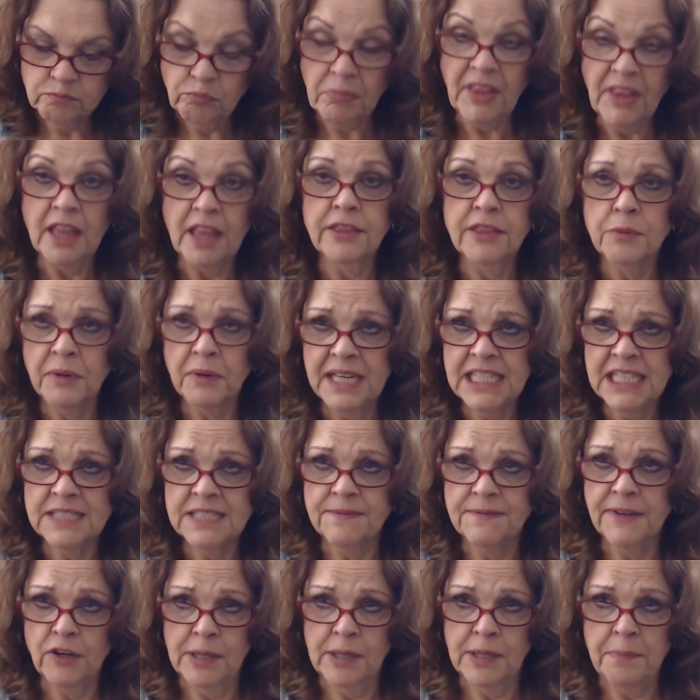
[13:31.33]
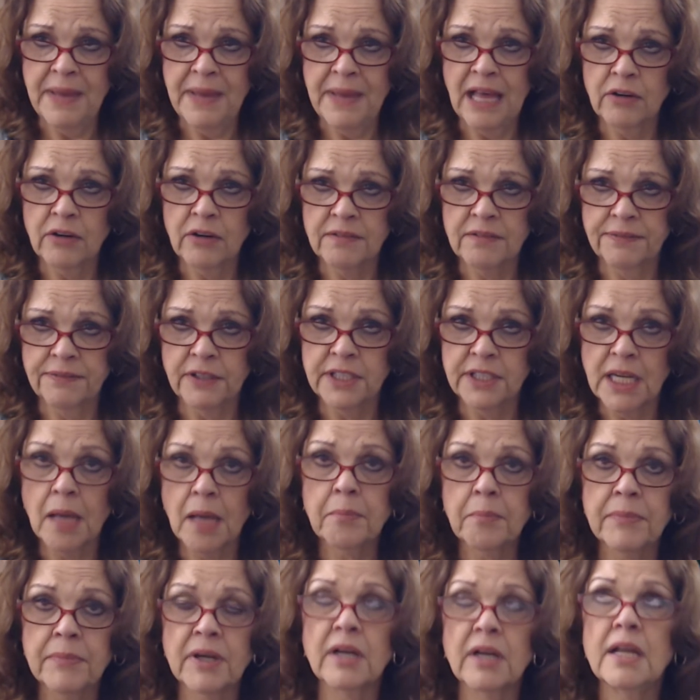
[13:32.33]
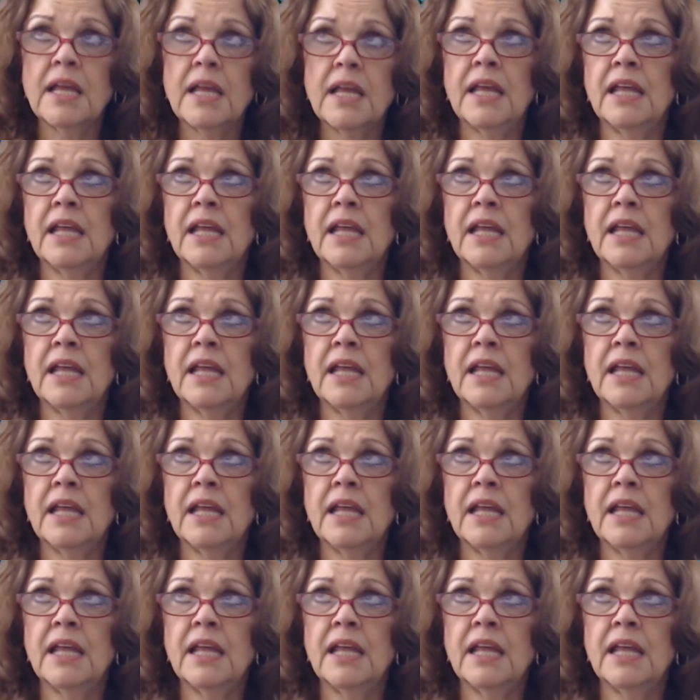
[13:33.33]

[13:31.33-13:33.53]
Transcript: Three is very powerful number.